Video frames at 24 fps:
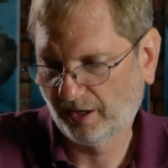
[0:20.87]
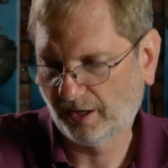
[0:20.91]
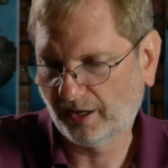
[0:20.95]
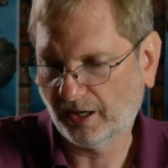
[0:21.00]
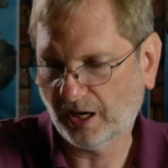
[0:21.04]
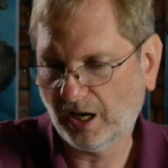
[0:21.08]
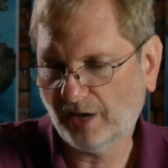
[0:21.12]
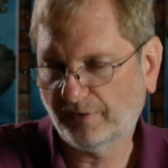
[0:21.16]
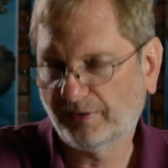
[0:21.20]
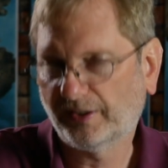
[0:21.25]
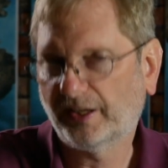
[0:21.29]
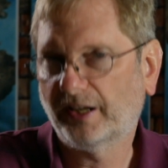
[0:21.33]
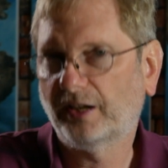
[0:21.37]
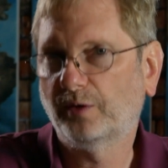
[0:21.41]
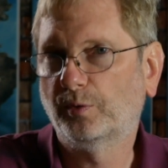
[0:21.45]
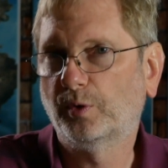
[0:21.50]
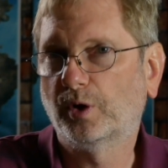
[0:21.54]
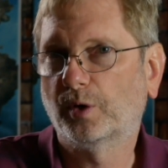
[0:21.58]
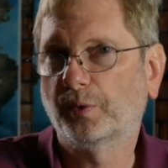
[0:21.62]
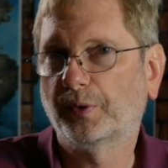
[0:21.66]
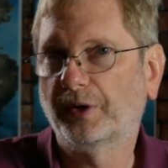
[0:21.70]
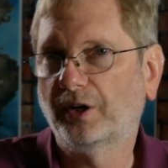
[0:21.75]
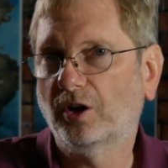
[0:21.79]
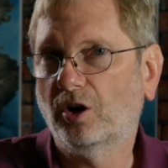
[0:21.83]
navigate
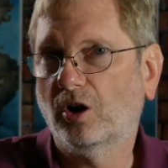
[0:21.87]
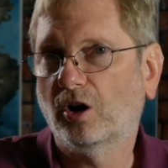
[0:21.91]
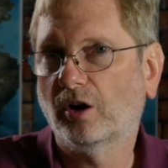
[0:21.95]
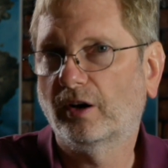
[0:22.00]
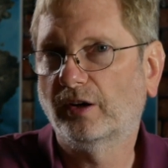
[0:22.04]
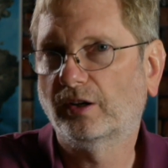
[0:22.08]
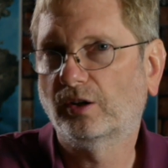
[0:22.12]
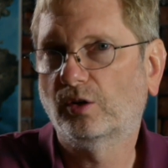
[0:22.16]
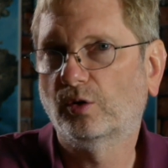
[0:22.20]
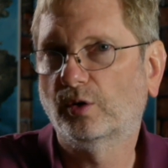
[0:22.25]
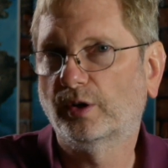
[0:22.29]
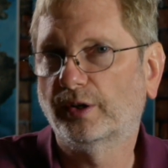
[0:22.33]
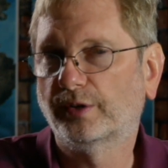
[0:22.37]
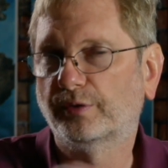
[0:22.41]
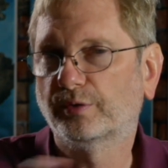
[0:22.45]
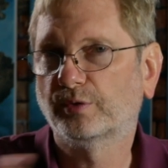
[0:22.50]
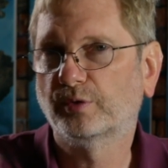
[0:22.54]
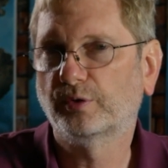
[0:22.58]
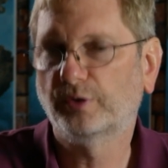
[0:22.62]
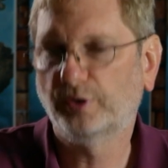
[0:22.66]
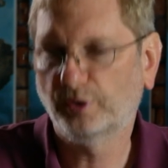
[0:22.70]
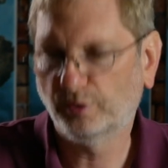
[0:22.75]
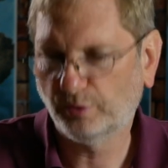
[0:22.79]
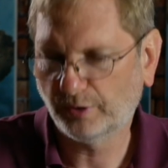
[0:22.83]
where we are in going
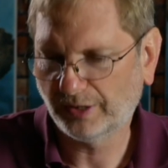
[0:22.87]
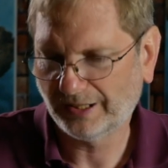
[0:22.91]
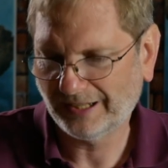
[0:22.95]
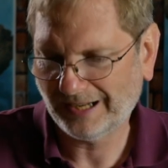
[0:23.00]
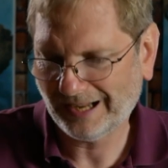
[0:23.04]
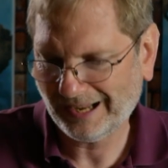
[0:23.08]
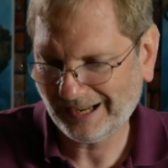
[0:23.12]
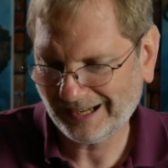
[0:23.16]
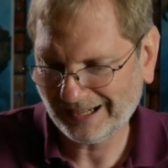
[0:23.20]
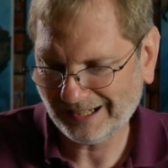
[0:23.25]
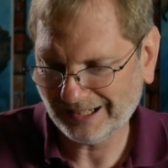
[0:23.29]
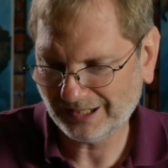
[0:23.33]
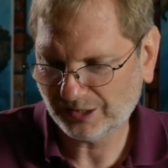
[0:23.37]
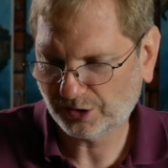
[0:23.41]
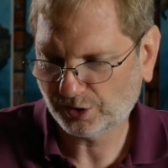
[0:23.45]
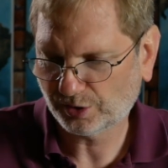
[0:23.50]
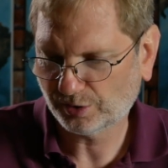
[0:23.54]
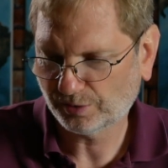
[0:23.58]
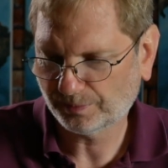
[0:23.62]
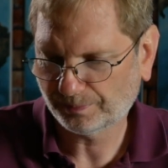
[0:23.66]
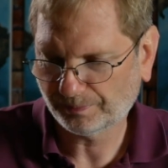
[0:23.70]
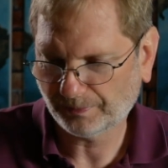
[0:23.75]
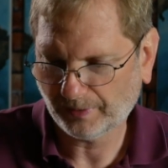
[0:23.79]
through Unit 8.